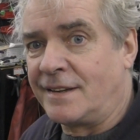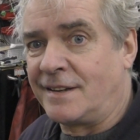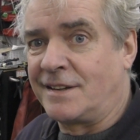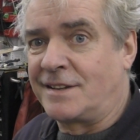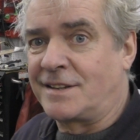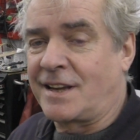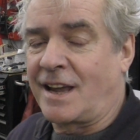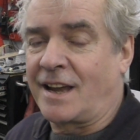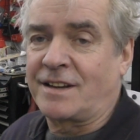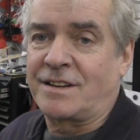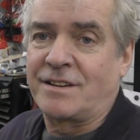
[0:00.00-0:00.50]

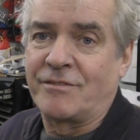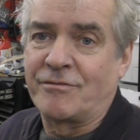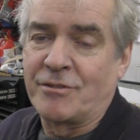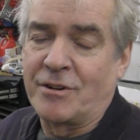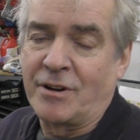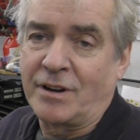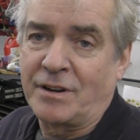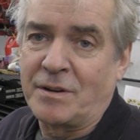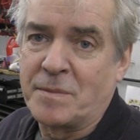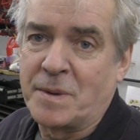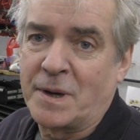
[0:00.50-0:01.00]
detective
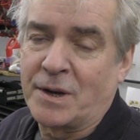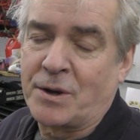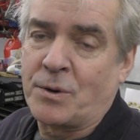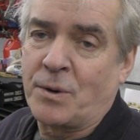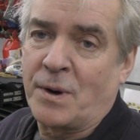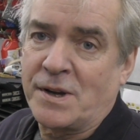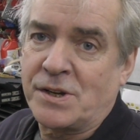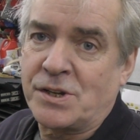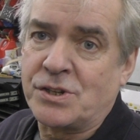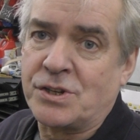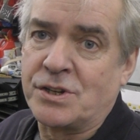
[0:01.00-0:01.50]
work and a bit of
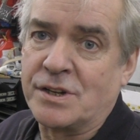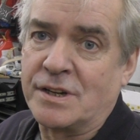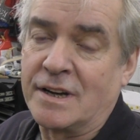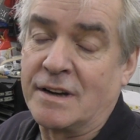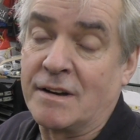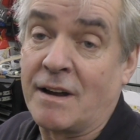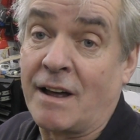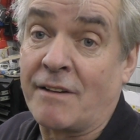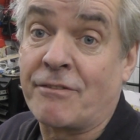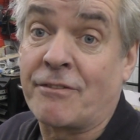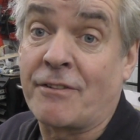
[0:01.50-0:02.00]

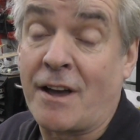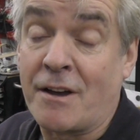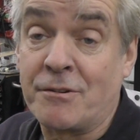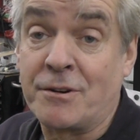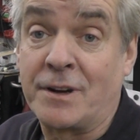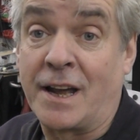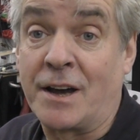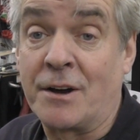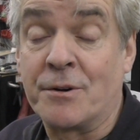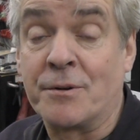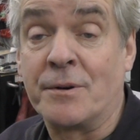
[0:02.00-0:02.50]
questioning, I
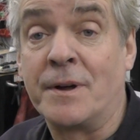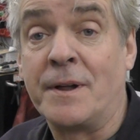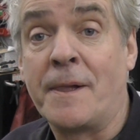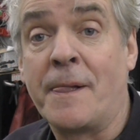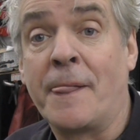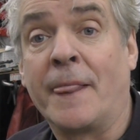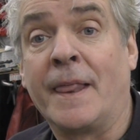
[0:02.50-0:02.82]
found out